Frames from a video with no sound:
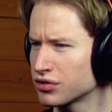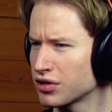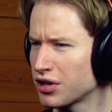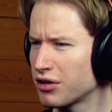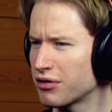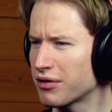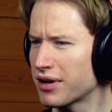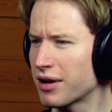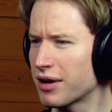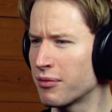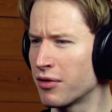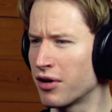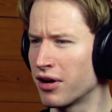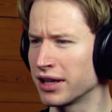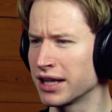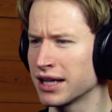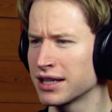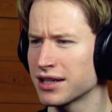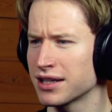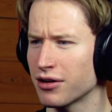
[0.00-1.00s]
oh, come
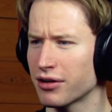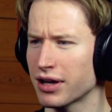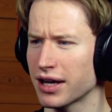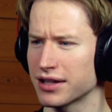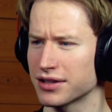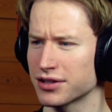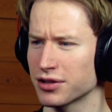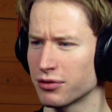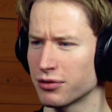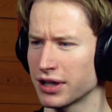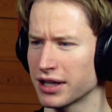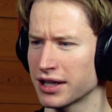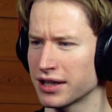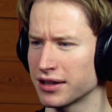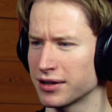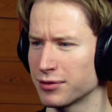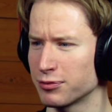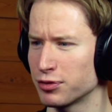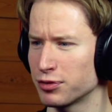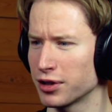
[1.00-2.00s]
on. Okay. So we're
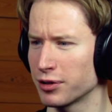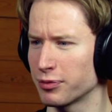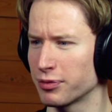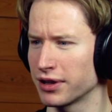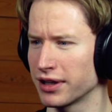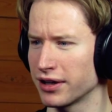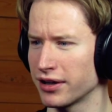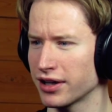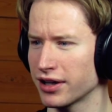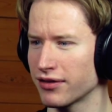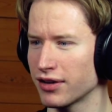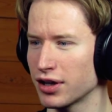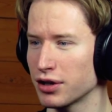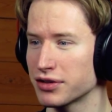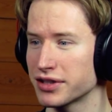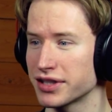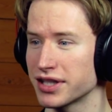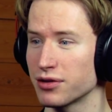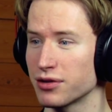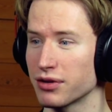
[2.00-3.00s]
gonna pull up a lyric video,
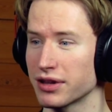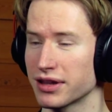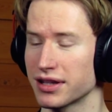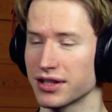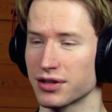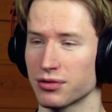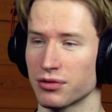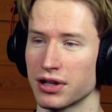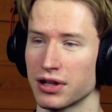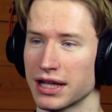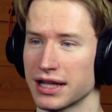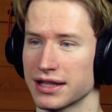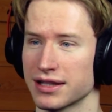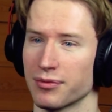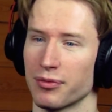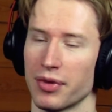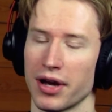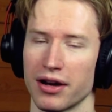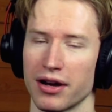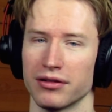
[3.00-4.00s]
see what this one is
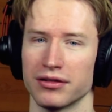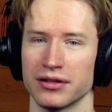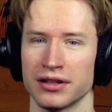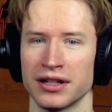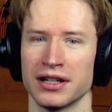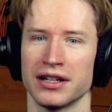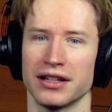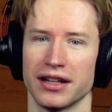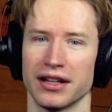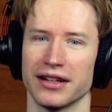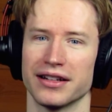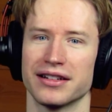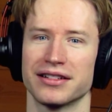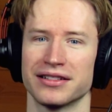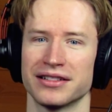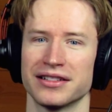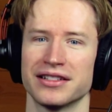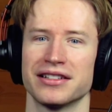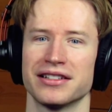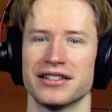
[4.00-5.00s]
about, like
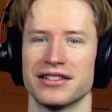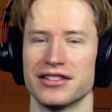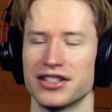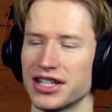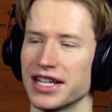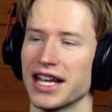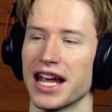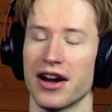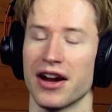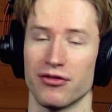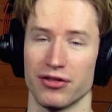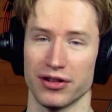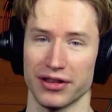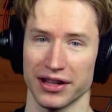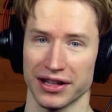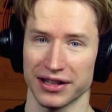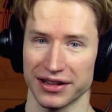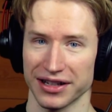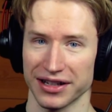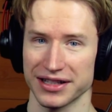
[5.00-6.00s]
see
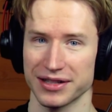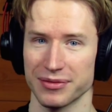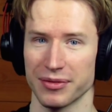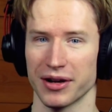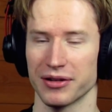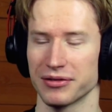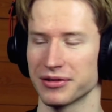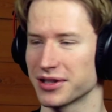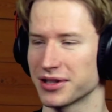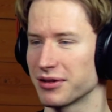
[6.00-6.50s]
everything that it's about.